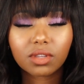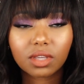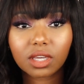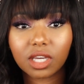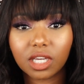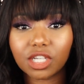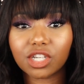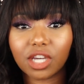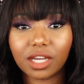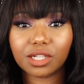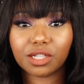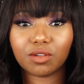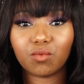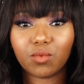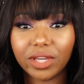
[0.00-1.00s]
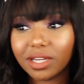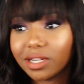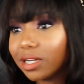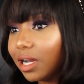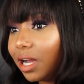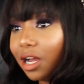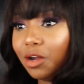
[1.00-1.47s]
Keisha is the
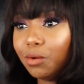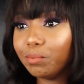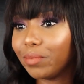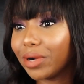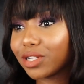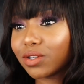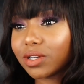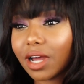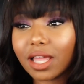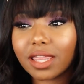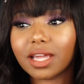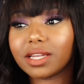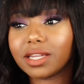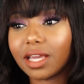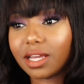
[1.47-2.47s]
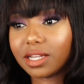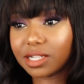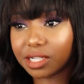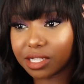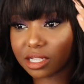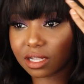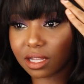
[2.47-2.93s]
wig. But on other
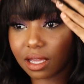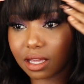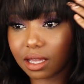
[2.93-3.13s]
days,